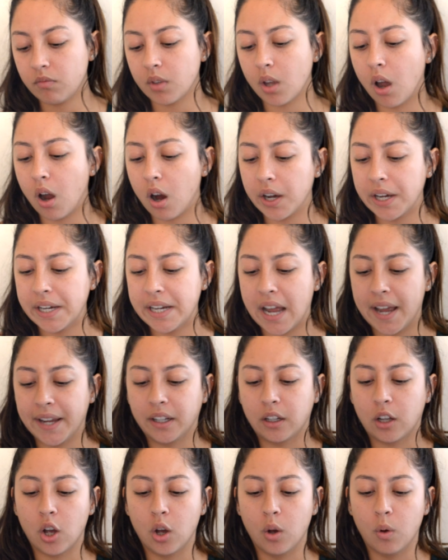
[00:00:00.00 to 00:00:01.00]
REI
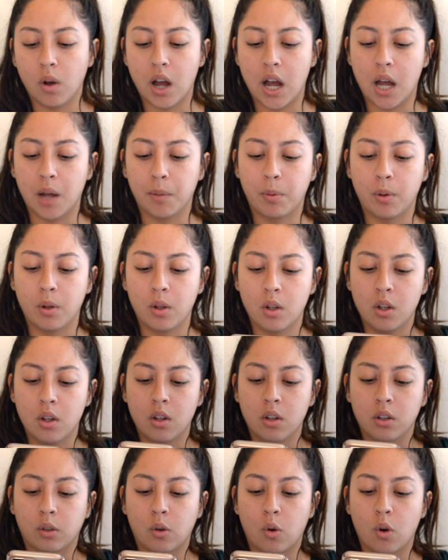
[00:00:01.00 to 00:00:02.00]
Co-op
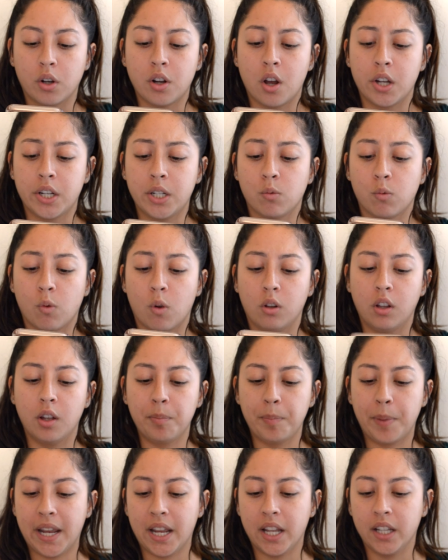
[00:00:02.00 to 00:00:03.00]
Cornati
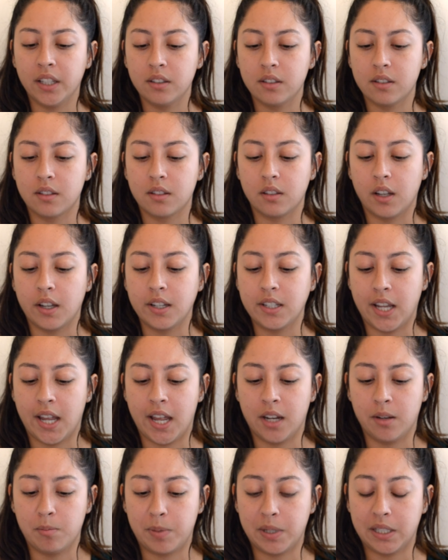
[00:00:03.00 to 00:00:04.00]
roll-up pants.
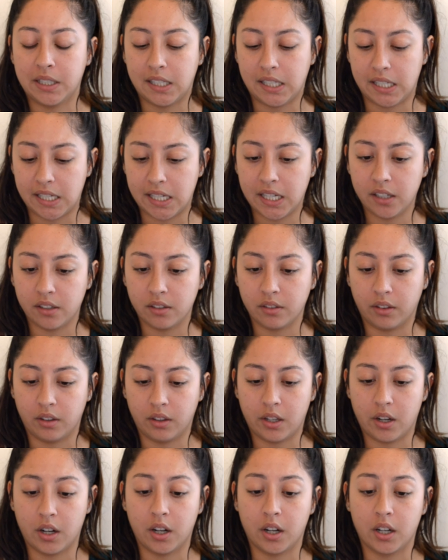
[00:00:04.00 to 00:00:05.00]
Again, petite.
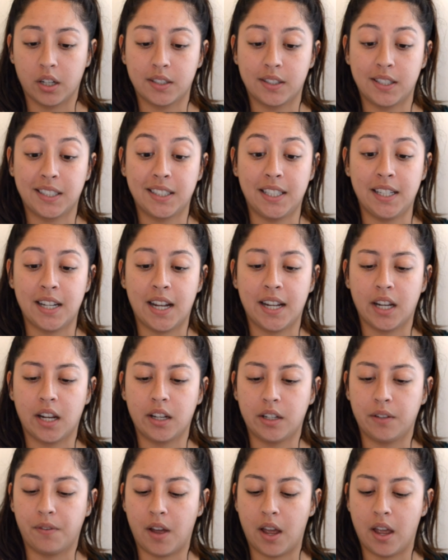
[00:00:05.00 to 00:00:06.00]
They're
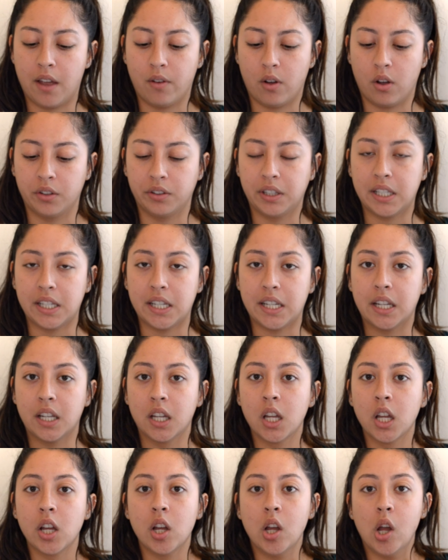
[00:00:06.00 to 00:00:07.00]
$69.95 on the
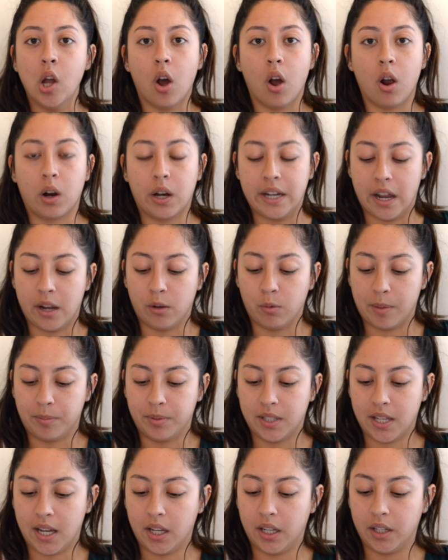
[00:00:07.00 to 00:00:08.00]
REI
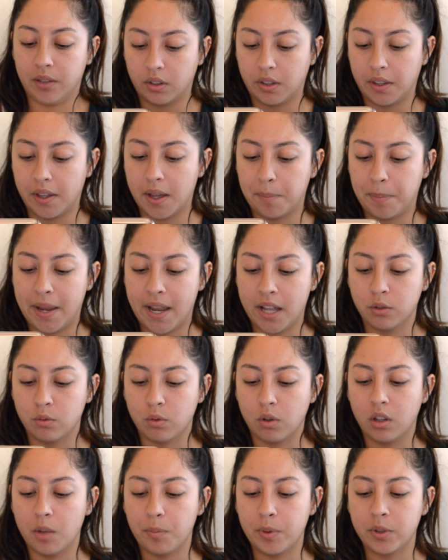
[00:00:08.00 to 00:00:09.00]
website. The pants
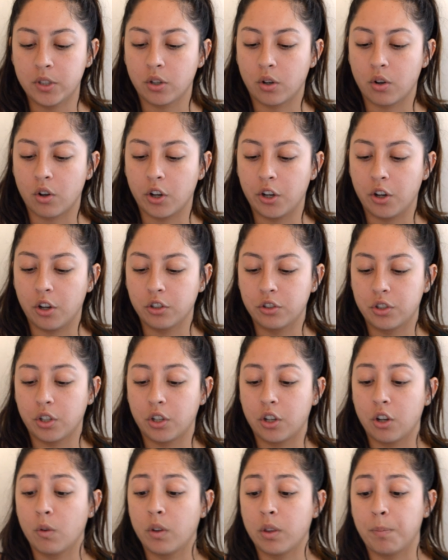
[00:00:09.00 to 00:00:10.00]
roll up and
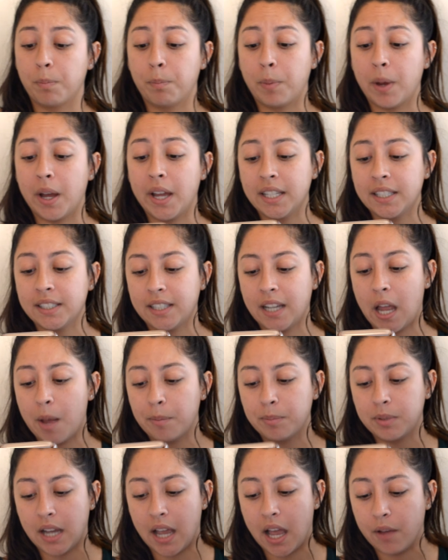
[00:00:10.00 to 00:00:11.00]
secure with button
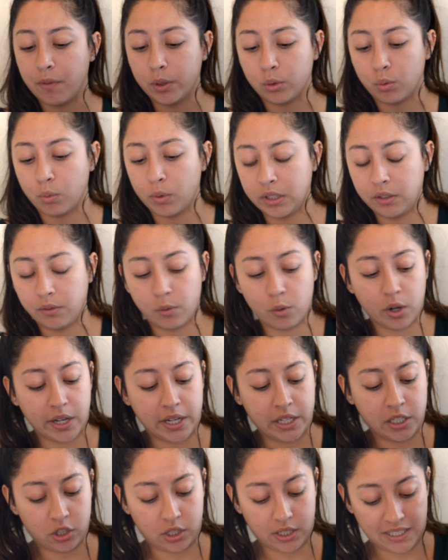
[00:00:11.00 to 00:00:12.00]
tabs to have a
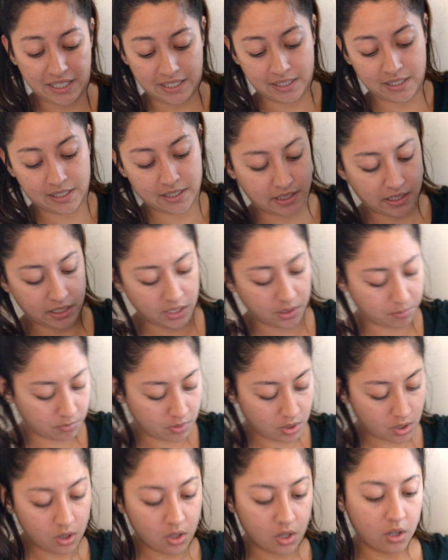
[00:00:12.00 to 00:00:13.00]
24-inch inseam.
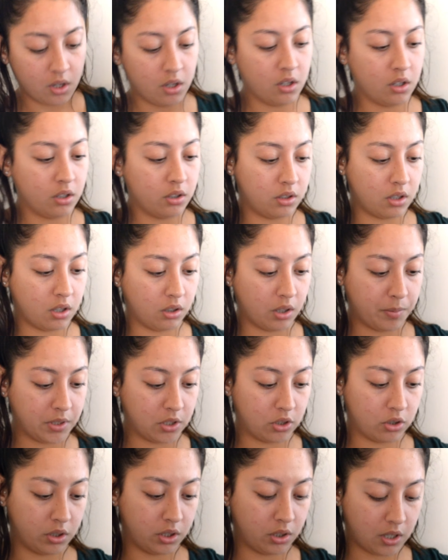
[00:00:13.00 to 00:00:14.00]
So let me
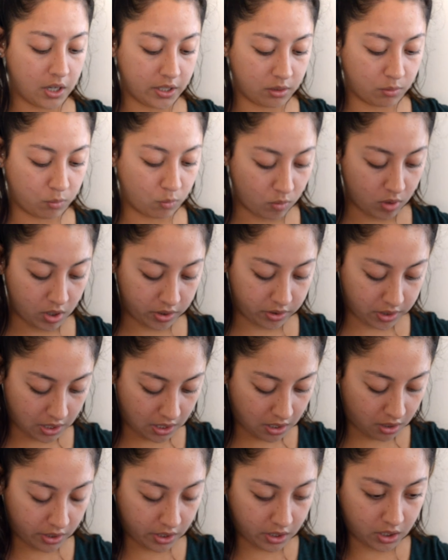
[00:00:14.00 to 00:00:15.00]
show you guys what the
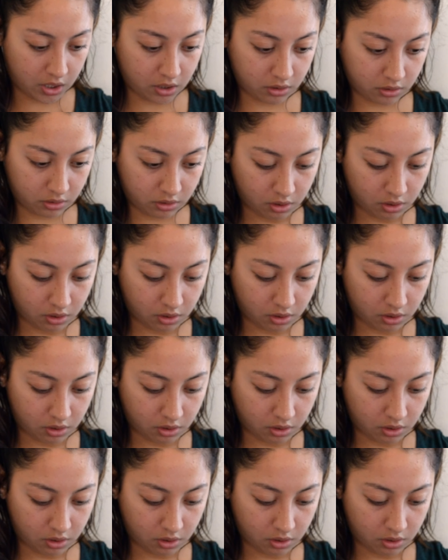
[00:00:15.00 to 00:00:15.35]
hell that is.